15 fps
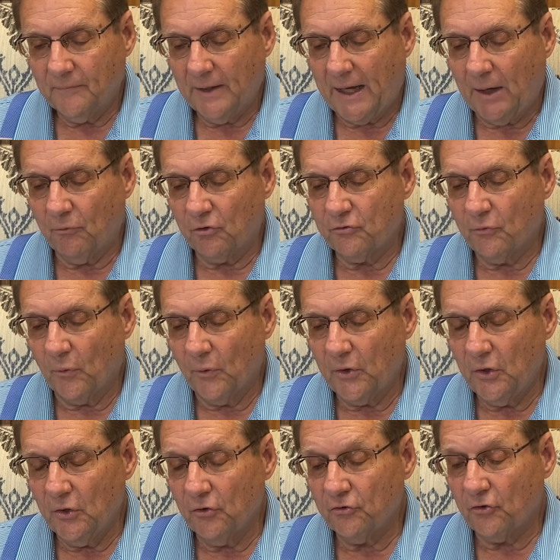I was 40
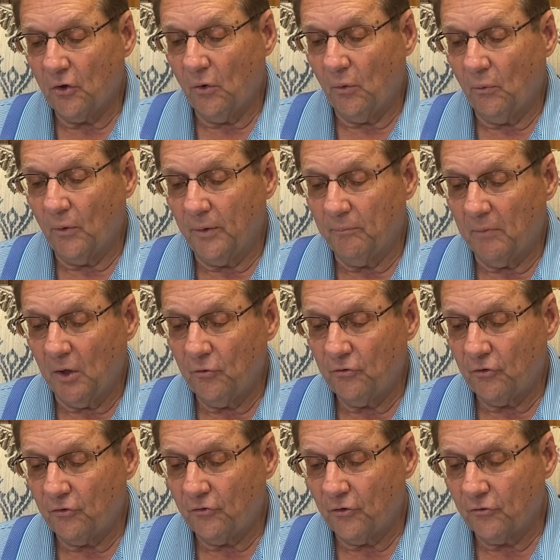years old when
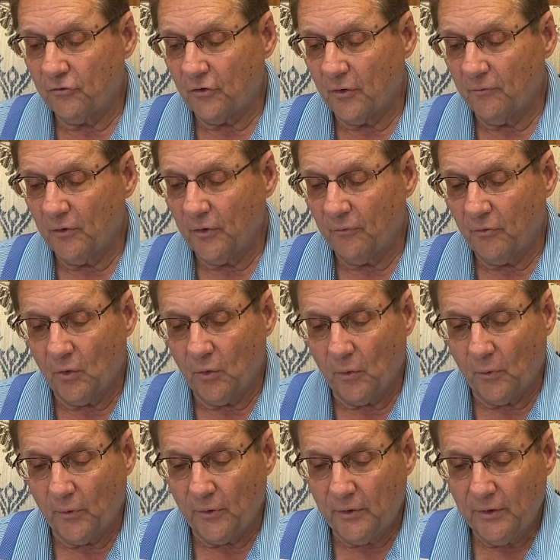Moses, the servant of the
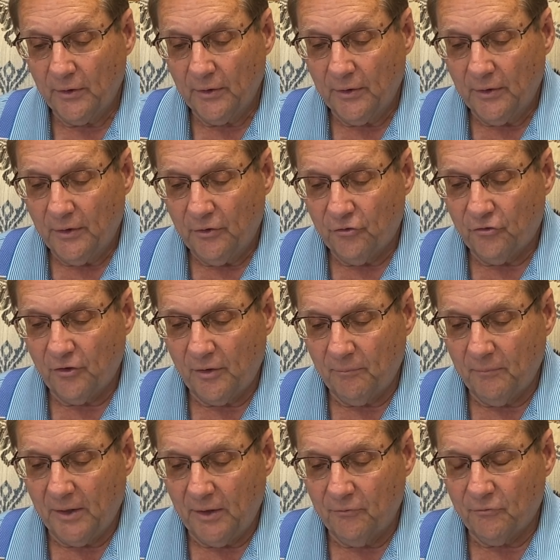Lord, sent
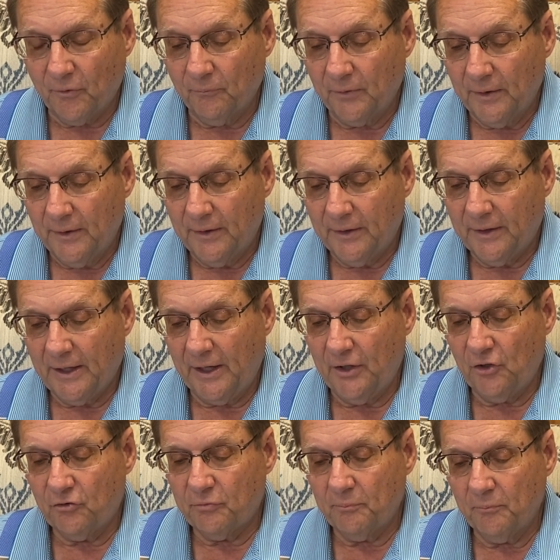me from
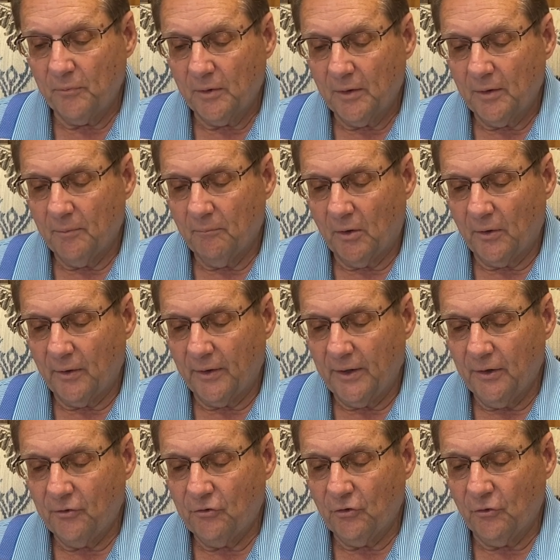Kadesh
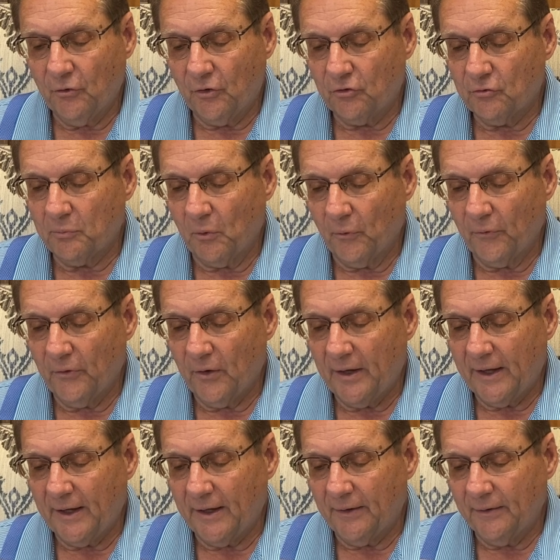Barnea to explore the
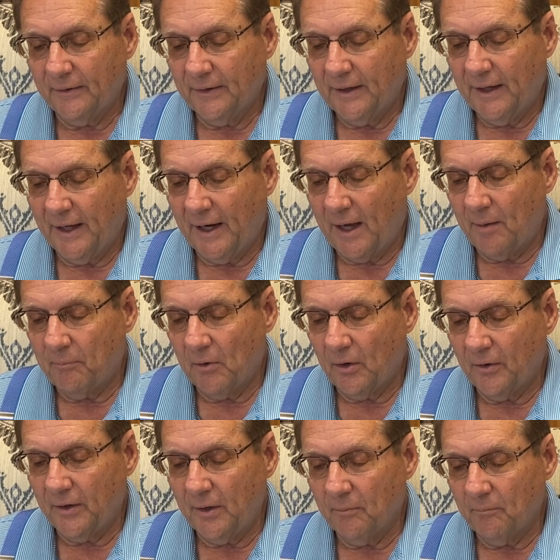land, and I
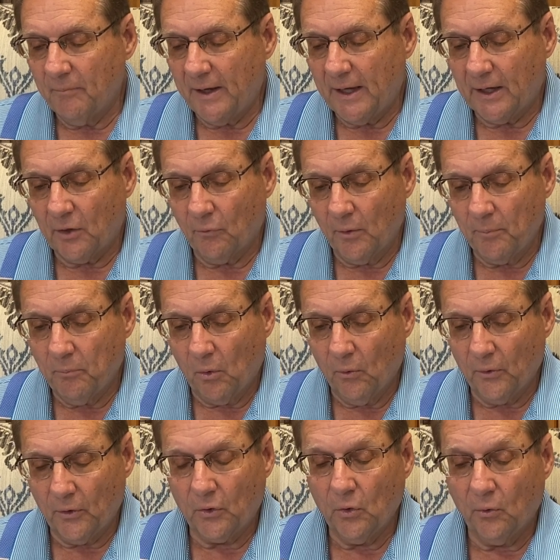brought him back a
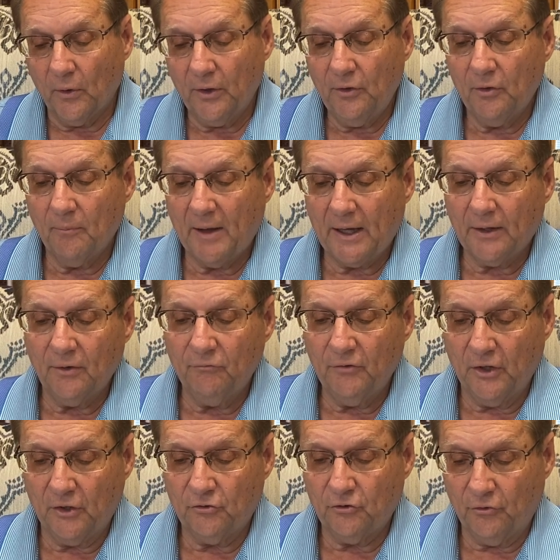report according to my
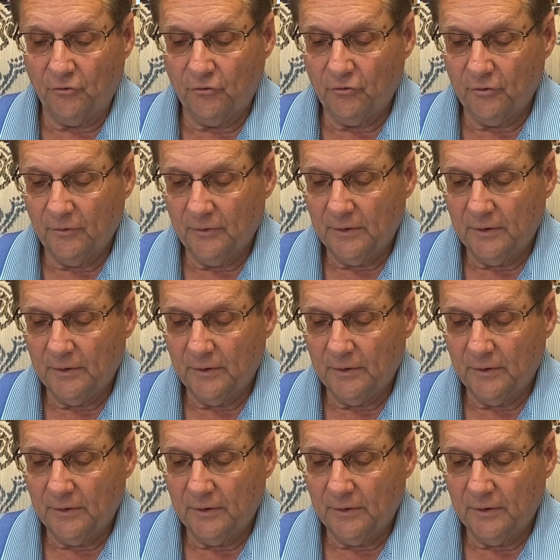convictions.